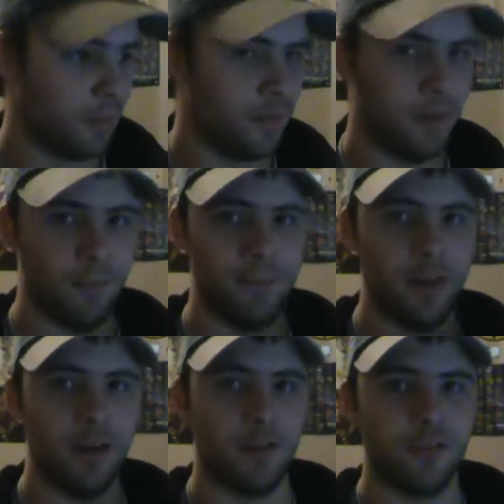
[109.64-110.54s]
with the
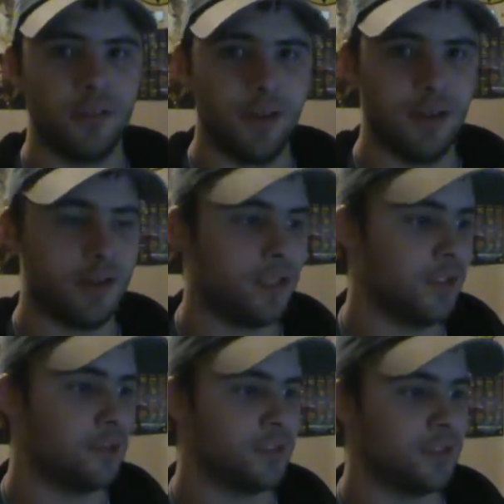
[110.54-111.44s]
DLC
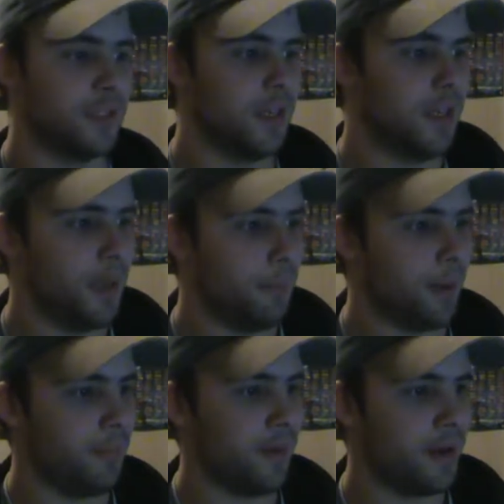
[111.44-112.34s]
shields,
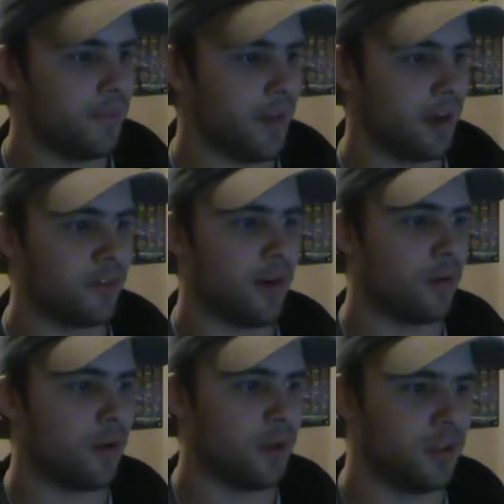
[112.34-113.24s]
maybe you get the Exile
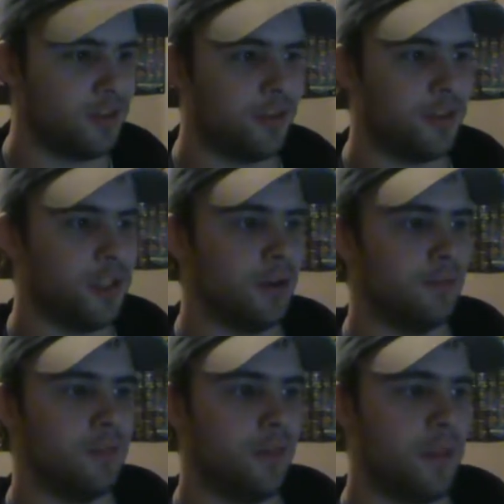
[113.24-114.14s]
Guardian's
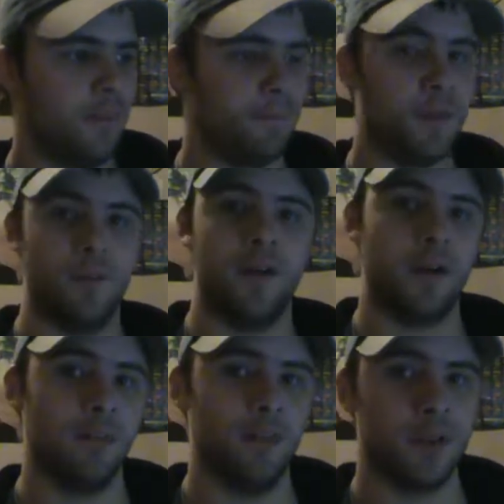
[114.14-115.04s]
shield, the
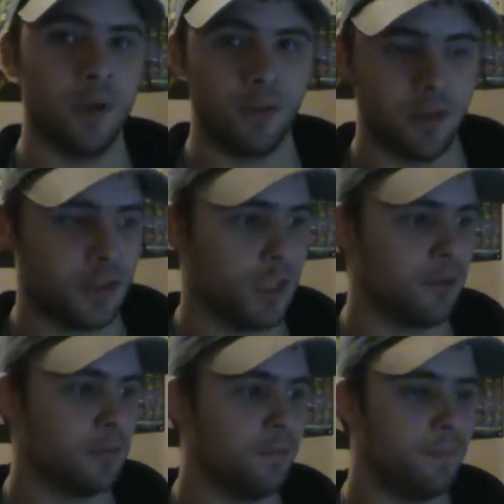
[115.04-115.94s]
Defender of the Chosen
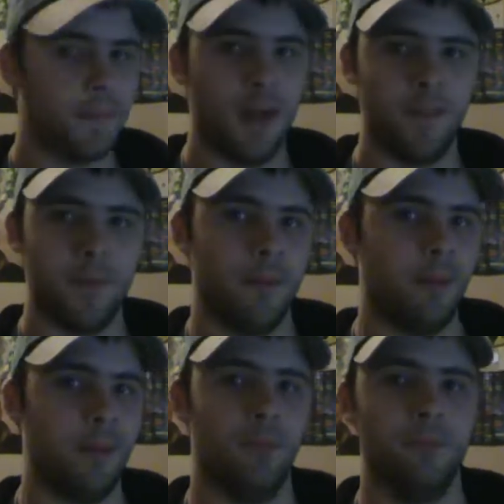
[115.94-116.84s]
shield, and then
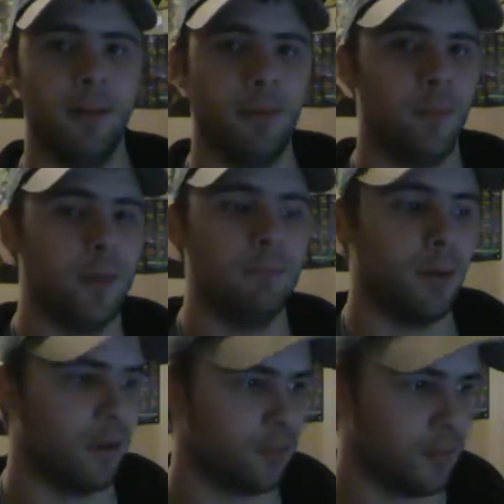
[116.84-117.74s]
maybe one
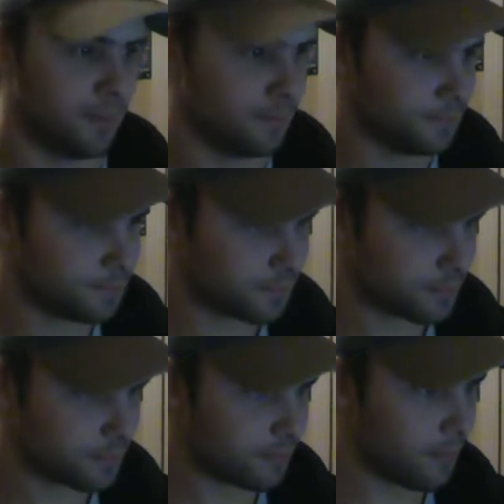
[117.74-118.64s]
bonus one.
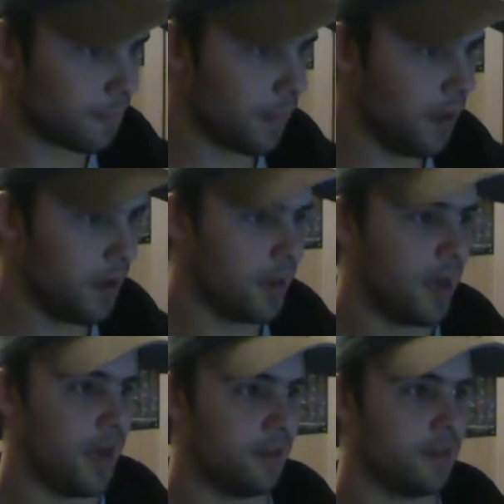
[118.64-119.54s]

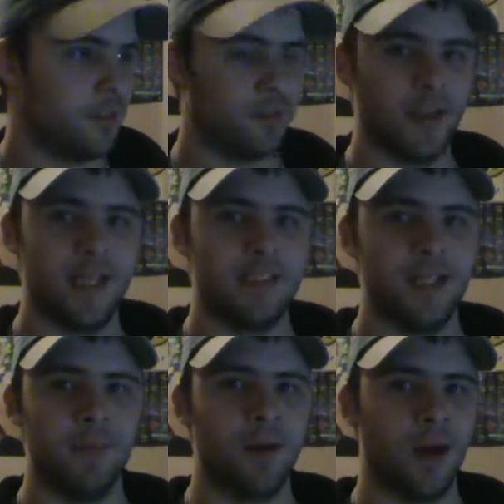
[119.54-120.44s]
And just a heads
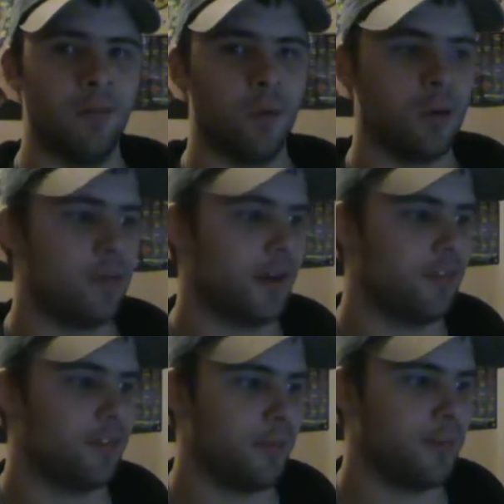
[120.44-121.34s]
up, God of War
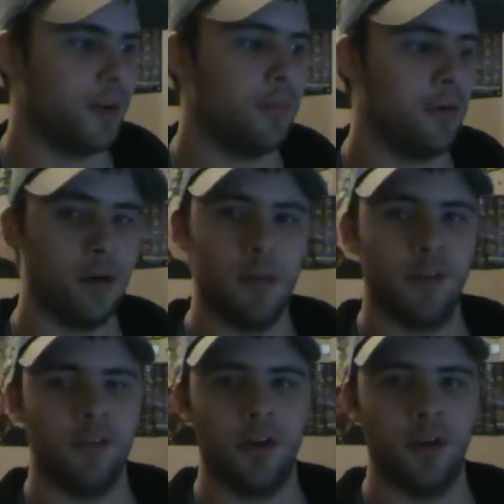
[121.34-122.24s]
releases sometime early
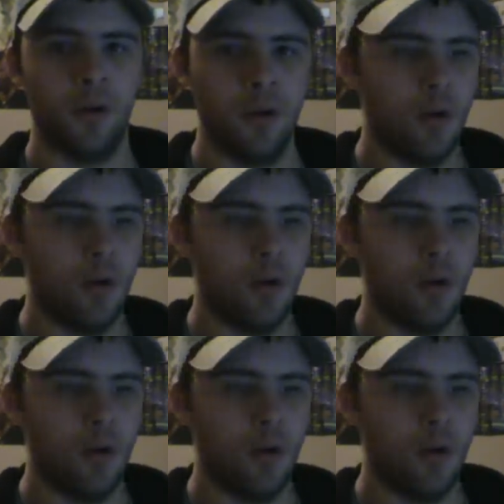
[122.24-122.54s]
this year.